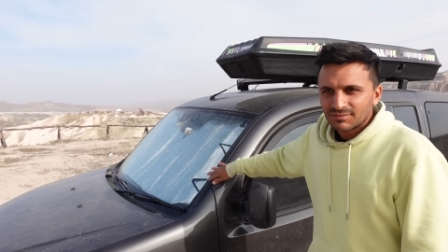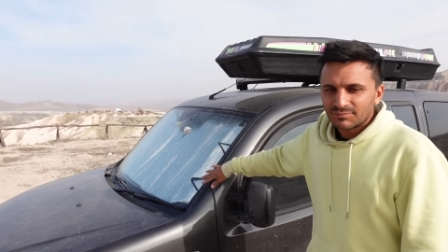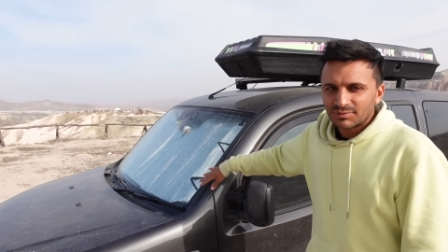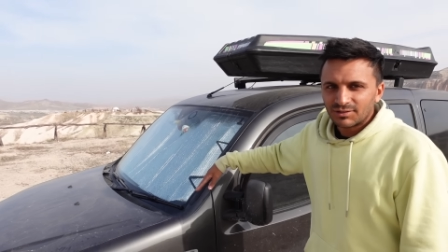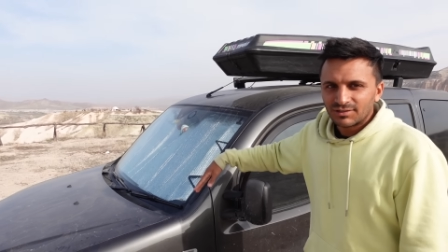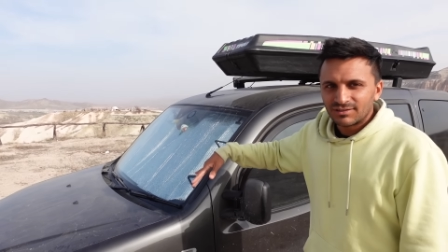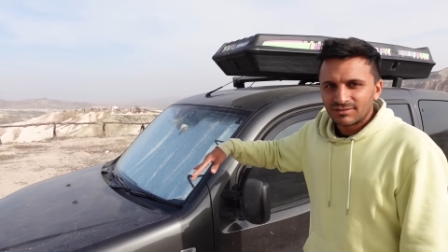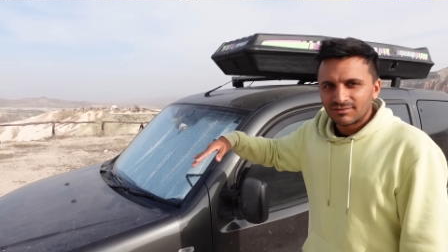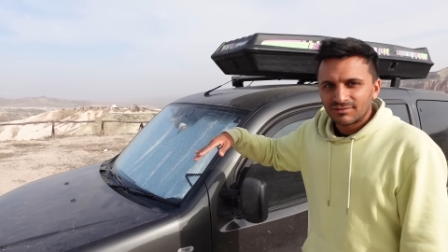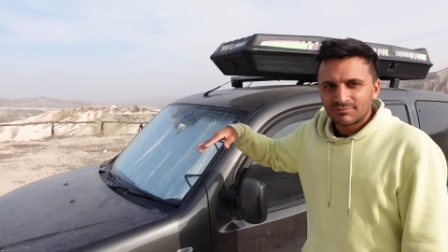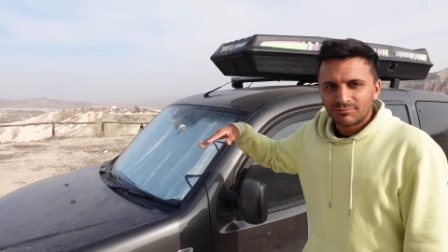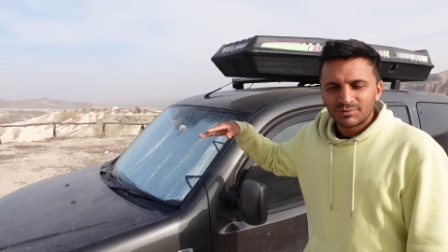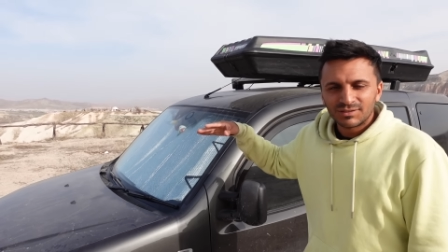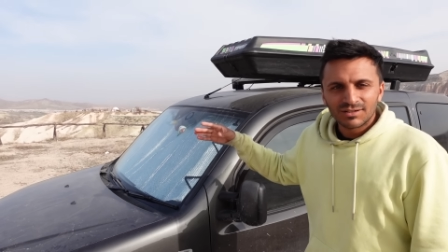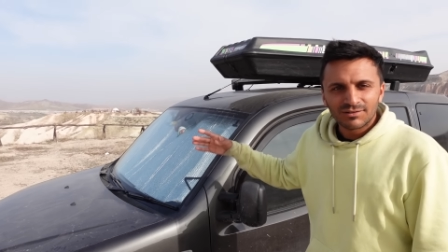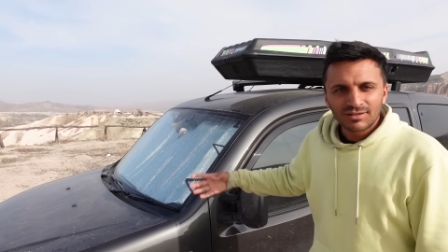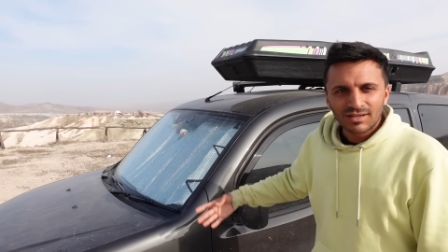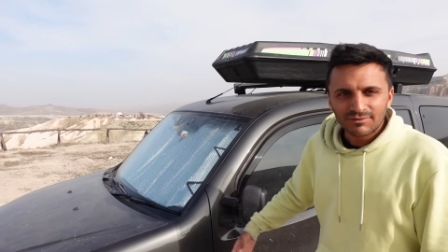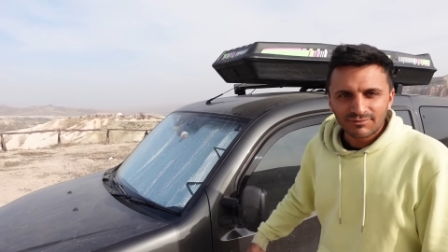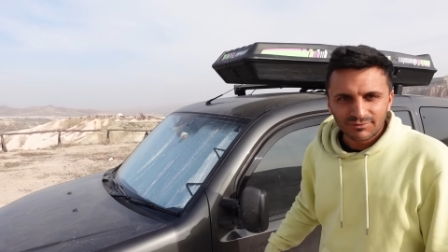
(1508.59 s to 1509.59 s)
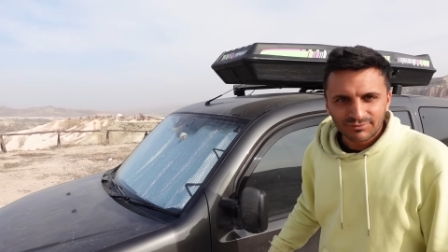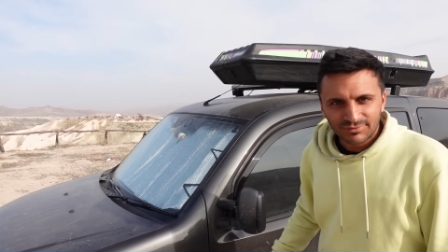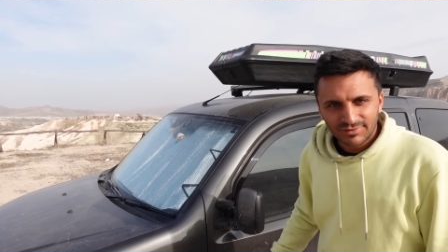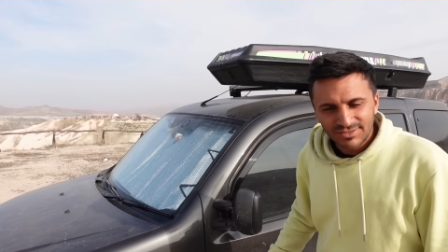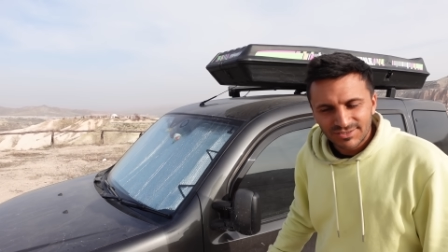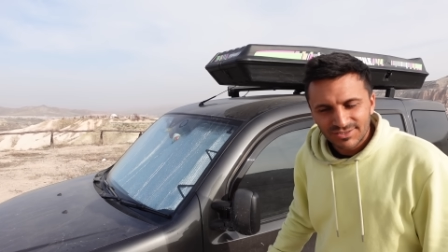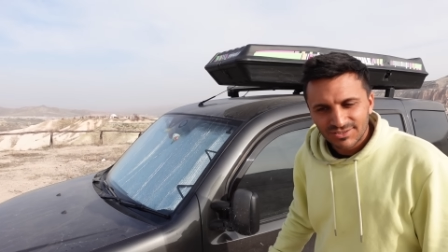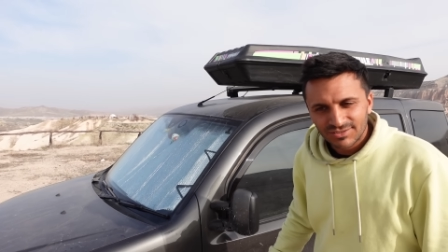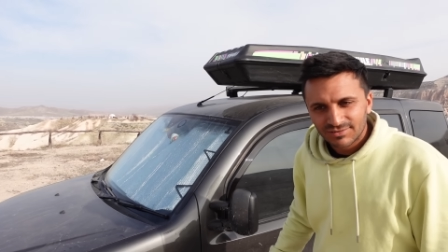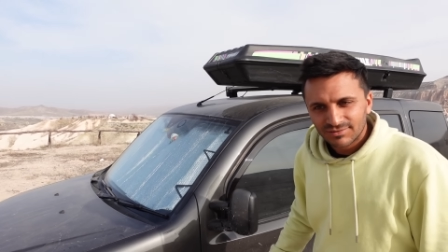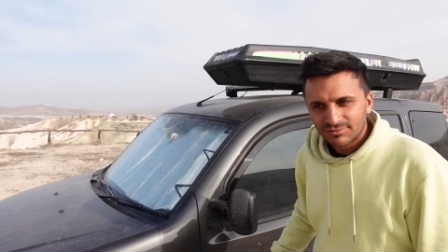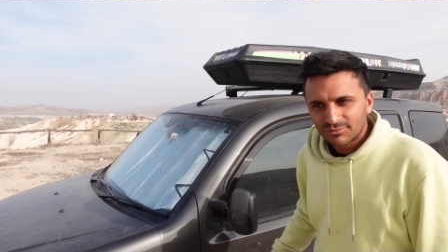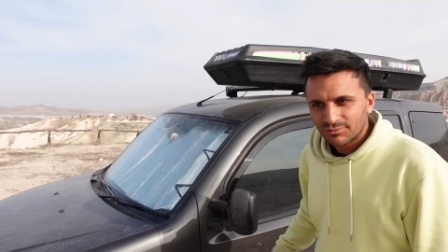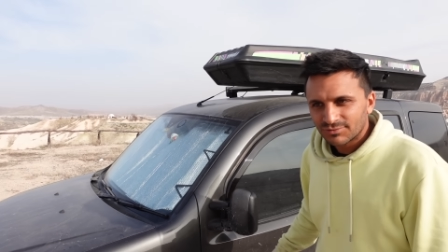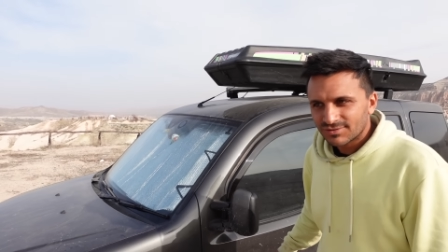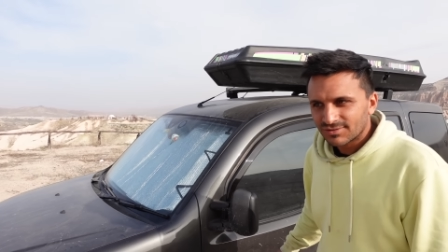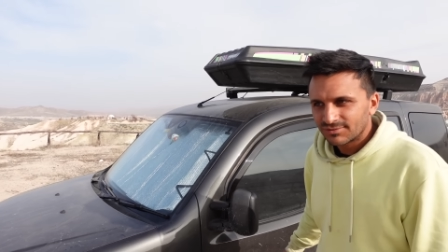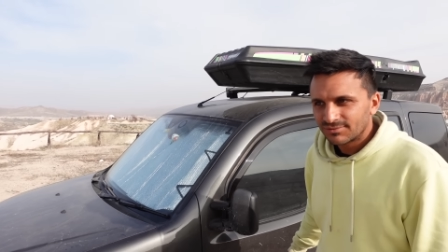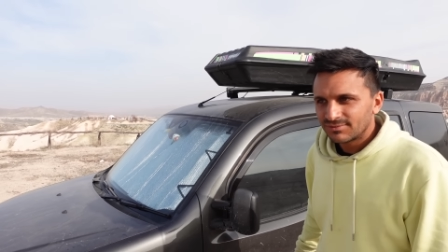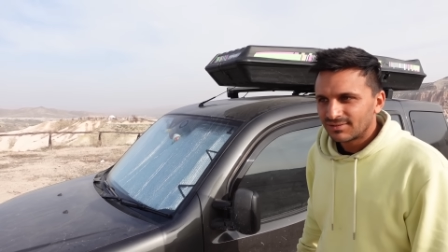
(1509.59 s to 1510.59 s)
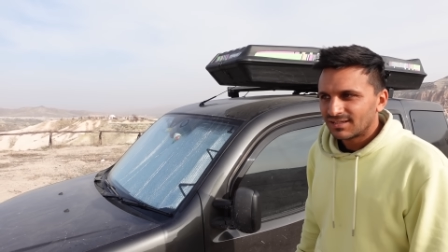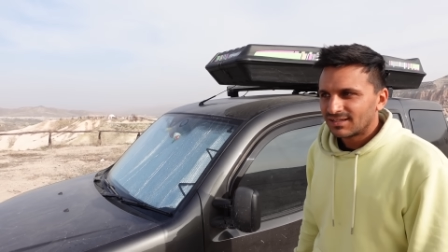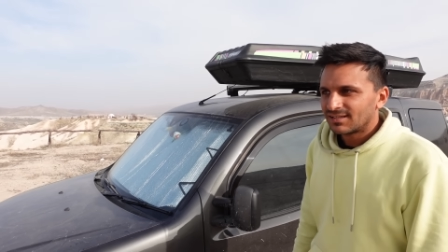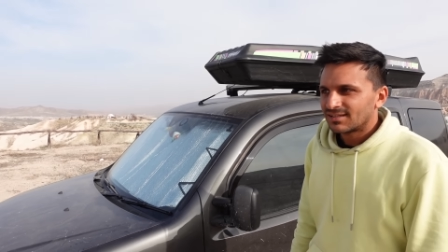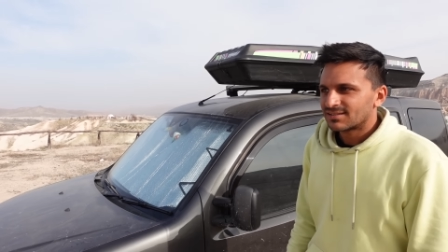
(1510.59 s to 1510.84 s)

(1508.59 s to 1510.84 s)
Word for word: but we don't have a fridge also,